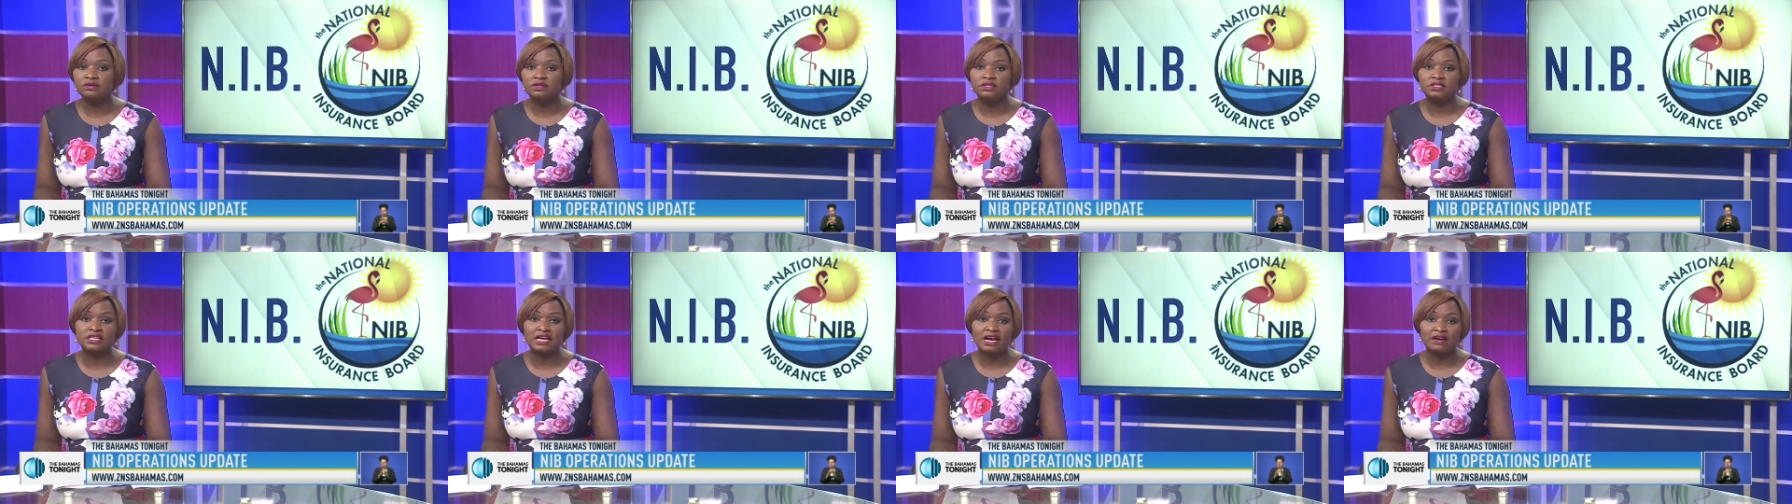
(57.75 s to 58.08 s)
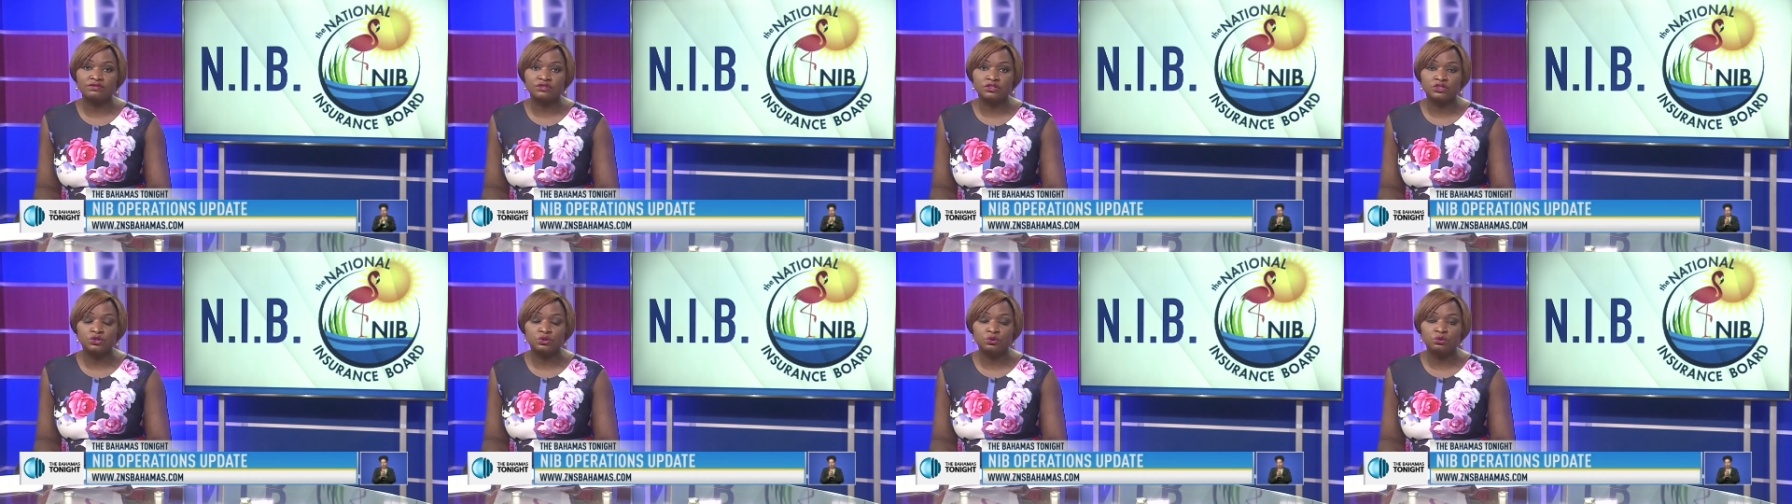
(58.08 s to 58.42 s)
this
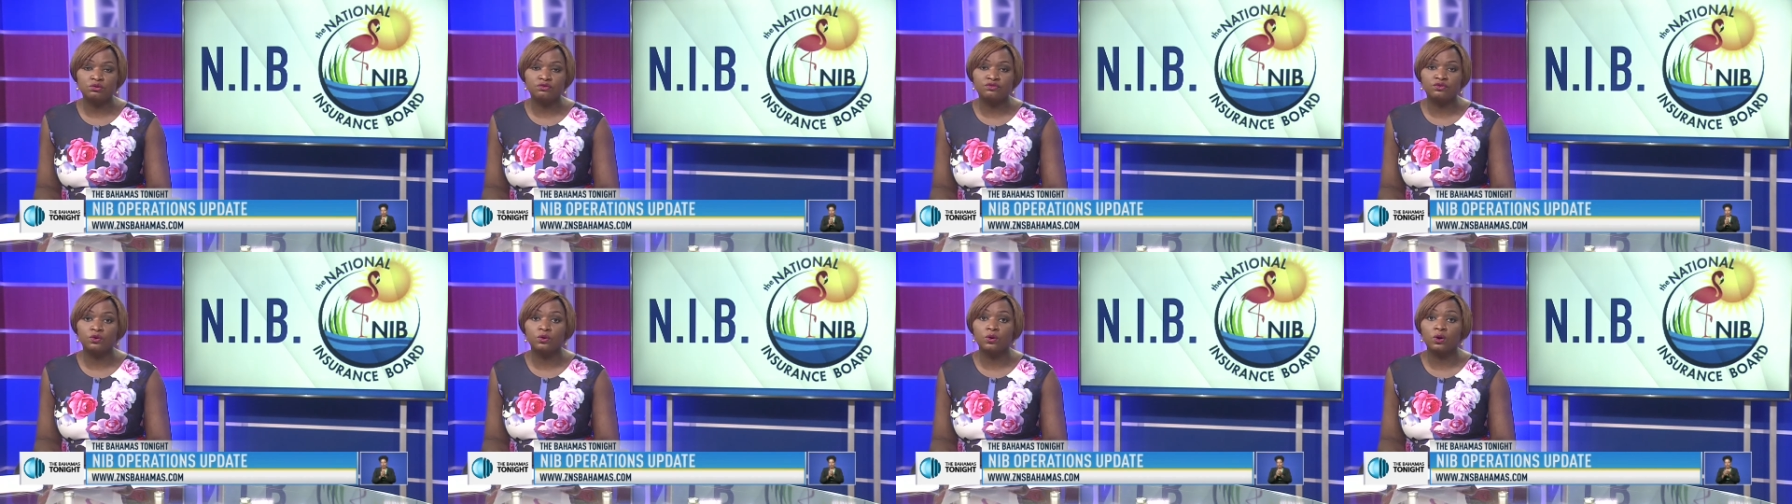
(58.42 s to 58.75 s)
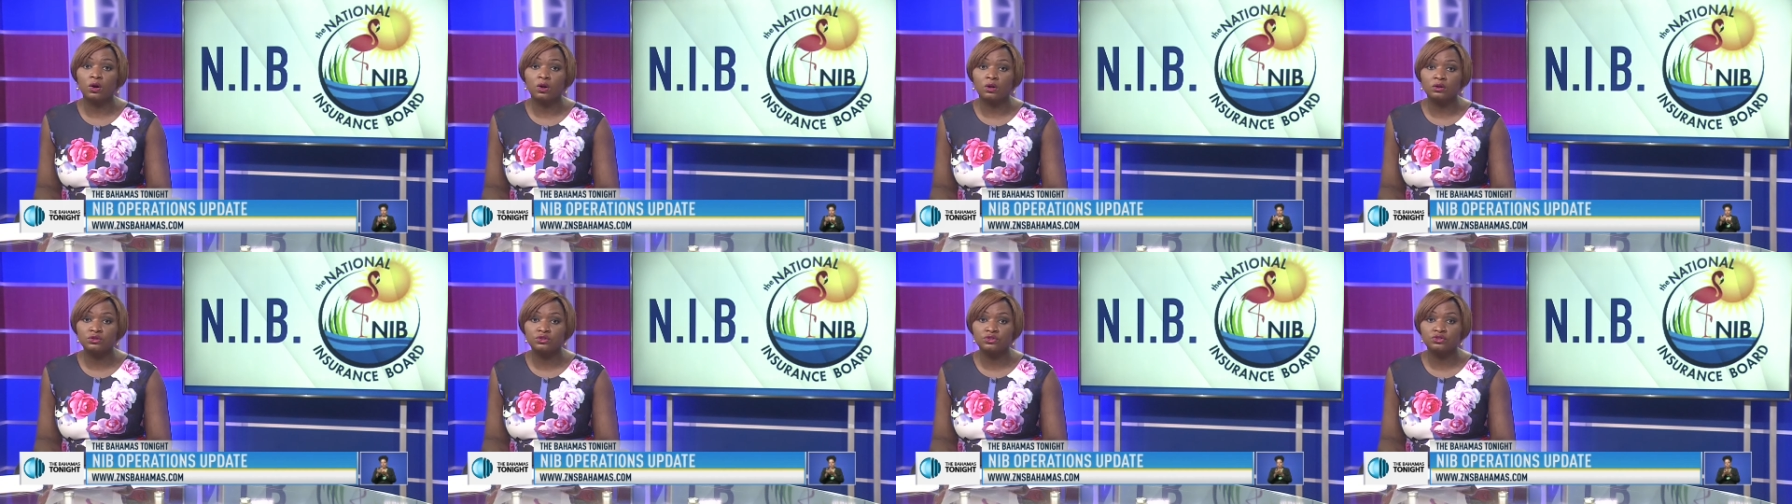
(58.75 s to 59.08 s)
afternoon for
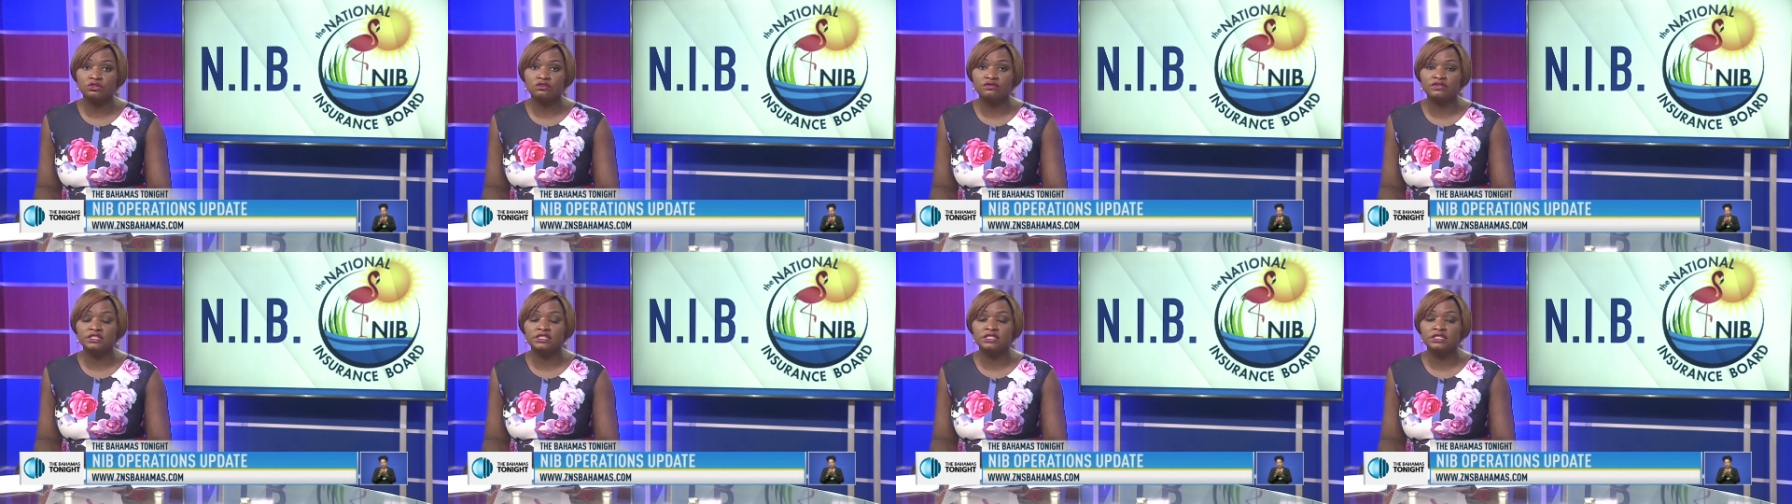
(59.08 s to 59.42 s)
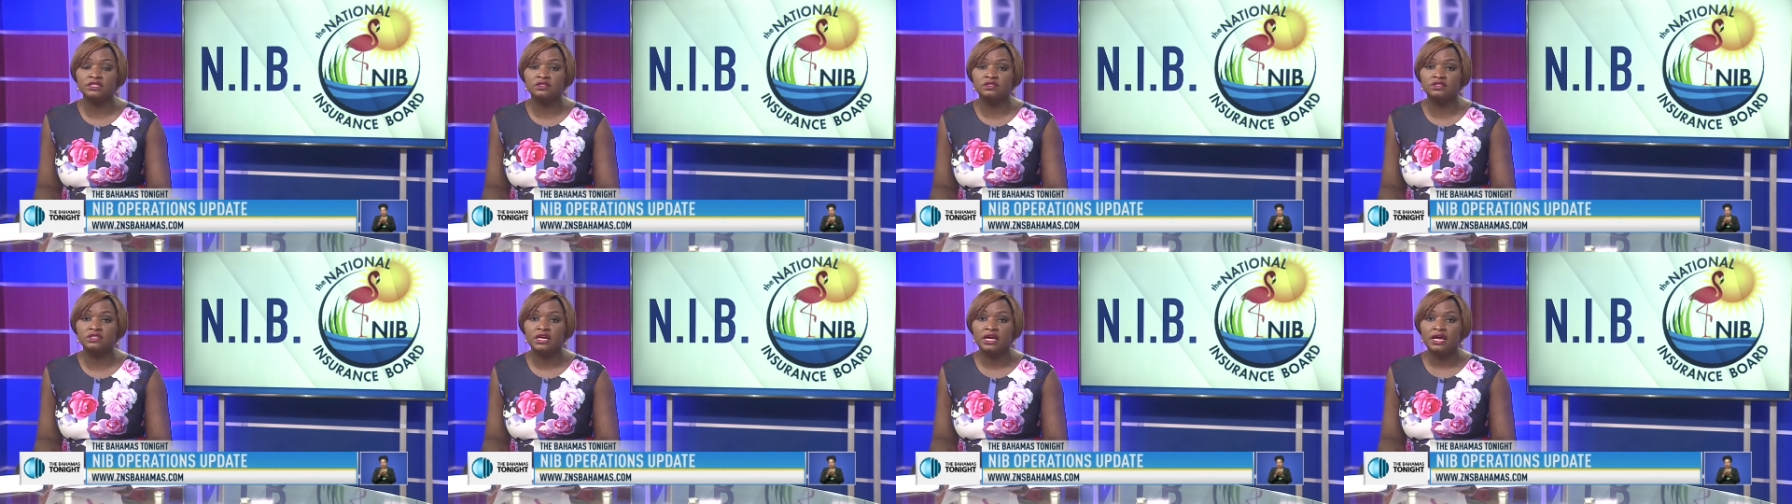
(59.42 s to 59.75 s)
all
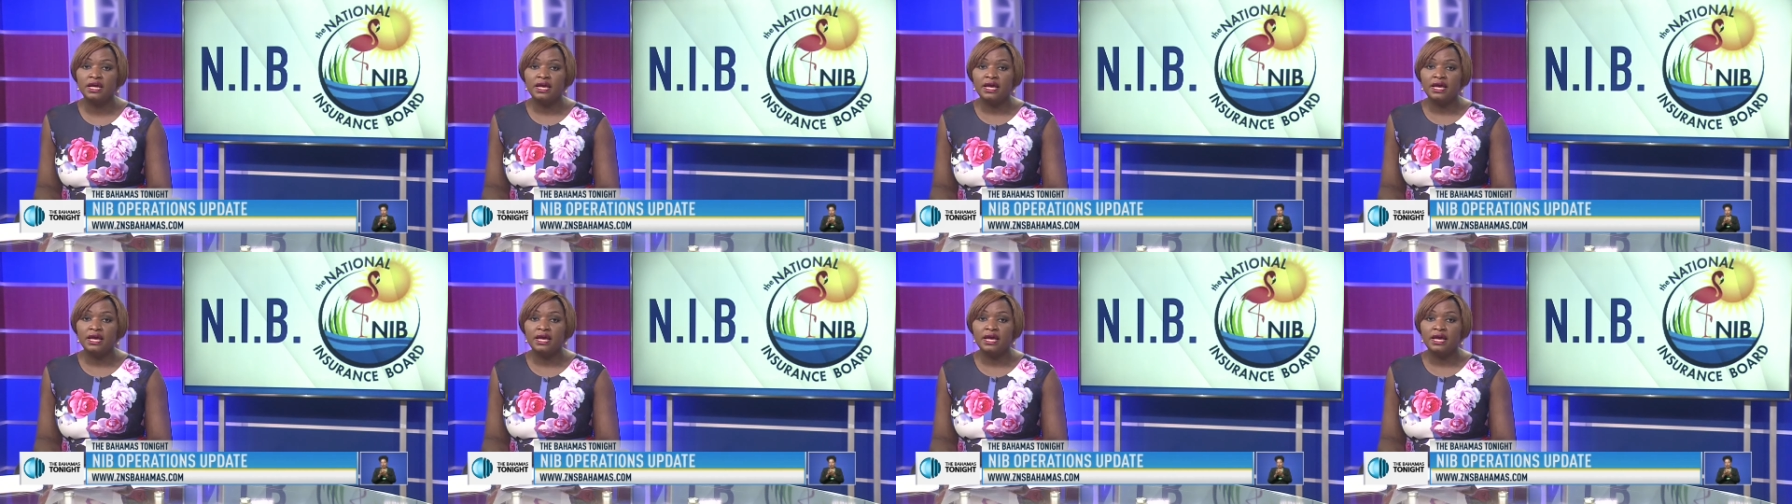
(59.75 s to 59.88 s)
services